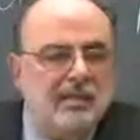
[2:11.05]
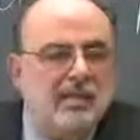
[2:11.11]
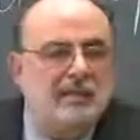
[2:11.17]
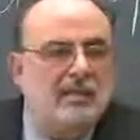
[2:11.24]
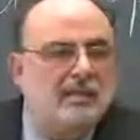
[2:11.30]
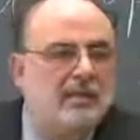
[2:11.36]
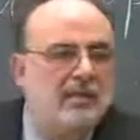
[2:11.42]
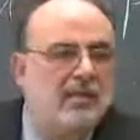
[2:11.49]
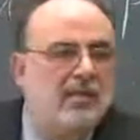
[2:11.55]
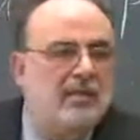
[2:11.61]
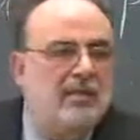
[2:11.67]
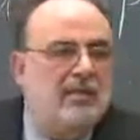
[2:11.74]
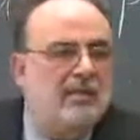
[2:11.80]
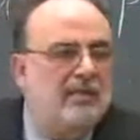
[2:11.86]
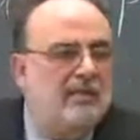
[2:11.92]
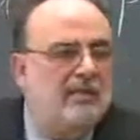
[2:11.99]
the possibility
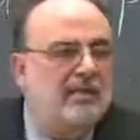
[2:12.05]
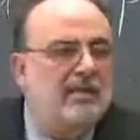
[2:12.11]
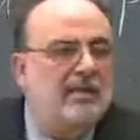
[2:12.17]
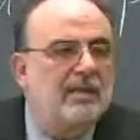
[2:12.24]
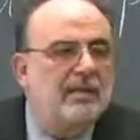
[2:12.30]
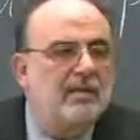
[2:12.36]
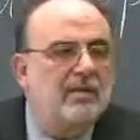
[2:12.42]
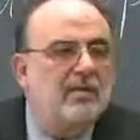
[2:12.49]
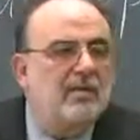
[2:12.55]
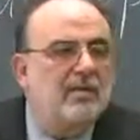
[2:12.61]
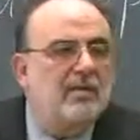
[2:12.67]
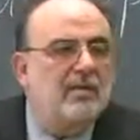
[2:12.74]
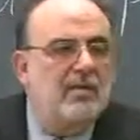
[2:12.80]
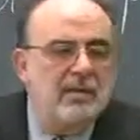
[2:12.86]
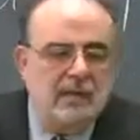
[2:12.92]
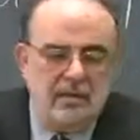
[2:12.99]
that Cervantes thought
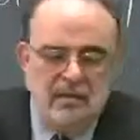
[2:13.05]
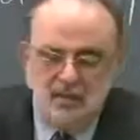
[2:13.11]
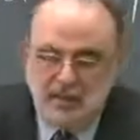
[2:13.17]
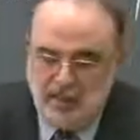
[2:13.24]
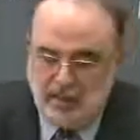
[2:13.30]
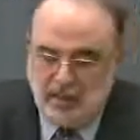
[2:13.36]
of writing